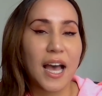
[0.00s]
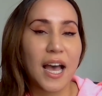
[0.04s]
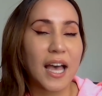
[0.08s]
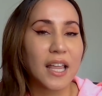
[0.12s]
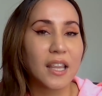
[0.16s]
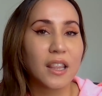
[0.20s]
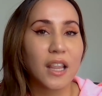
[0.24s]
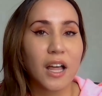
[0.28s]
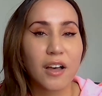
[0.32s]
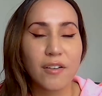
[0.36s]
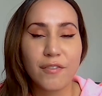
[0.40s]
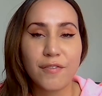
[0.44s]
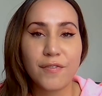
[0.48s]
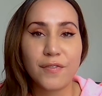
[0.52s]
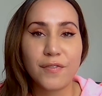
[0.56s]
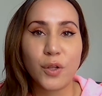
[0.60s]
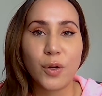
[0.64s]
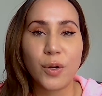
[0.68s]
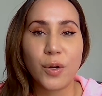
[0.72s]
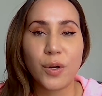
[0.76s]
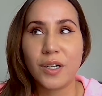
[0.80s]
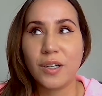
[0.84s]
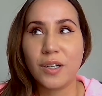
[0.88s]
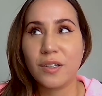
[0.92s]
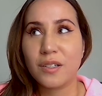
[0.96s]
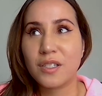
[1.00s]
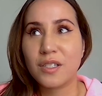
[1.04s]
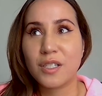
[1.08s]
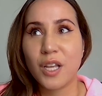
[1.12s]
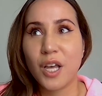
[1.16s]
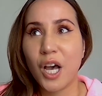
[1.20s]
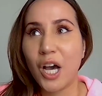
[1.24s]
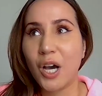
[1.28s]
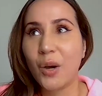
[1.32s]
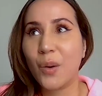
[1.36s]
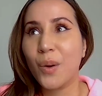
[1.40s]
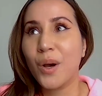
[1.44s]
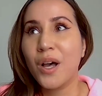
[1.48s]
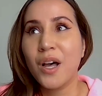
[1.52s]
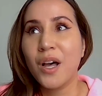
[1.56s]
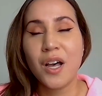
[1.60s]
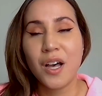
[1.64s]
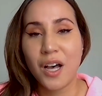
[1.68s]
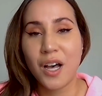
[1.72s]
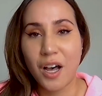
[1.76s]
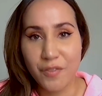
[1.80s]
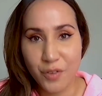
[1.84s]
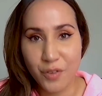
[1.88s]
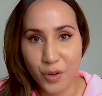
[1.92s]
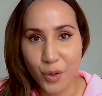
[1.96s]
I love florals, so
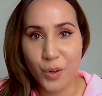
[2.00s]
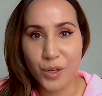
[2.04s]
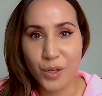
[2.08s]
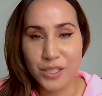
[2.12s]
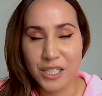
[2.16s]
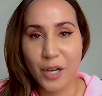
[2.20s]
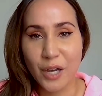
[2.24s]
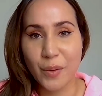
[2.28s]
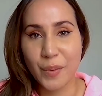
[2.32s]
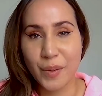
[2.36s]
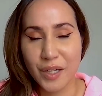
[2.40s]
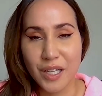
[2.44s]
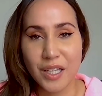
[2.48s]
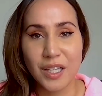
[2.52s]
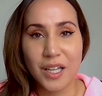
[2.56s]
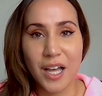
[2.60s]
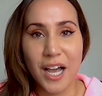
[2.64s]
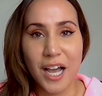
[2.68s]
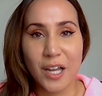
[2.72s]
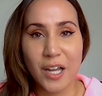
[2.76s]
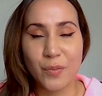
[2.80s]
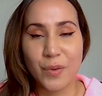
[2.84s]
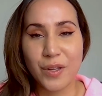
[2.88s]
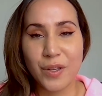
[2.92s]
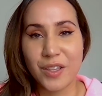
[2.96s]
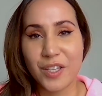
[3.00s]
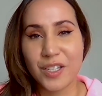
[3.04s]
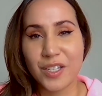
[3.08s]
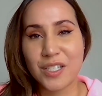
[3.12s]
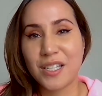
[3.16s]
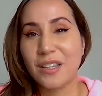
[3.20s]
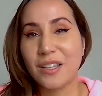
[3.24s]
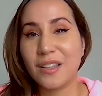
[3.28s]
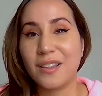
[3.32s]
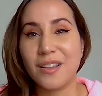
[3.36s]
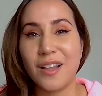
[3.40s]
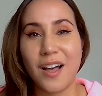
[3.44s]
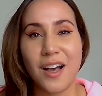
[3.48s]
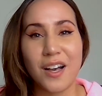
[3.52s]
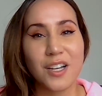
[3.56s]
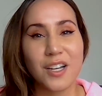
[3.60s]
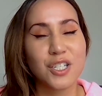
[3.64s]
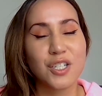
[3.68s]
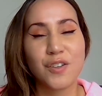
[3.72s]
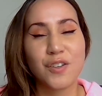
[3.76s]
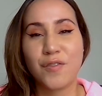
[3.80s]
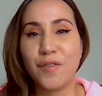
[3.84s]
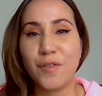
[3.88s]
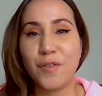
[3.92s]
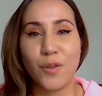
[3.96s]
of course I would align with this
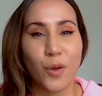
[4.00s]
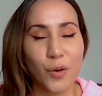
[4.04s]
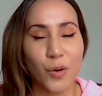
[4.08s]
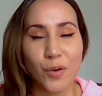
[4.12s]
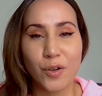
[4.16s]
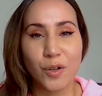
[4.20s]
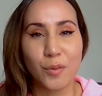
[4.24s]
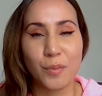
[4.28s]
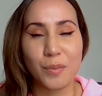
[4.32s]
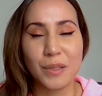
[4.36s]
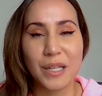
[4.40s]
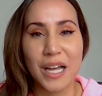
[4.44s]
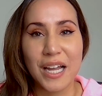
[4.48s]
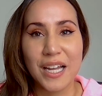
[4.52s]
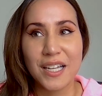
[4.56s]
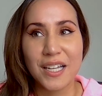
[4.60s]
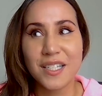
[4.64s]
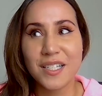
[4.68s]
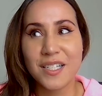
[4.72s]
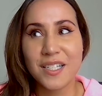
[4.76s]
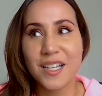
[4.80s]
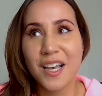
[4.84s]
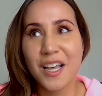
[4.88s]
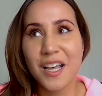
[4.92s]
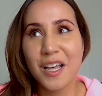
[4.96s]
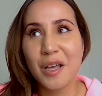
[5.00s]
lush floral blend,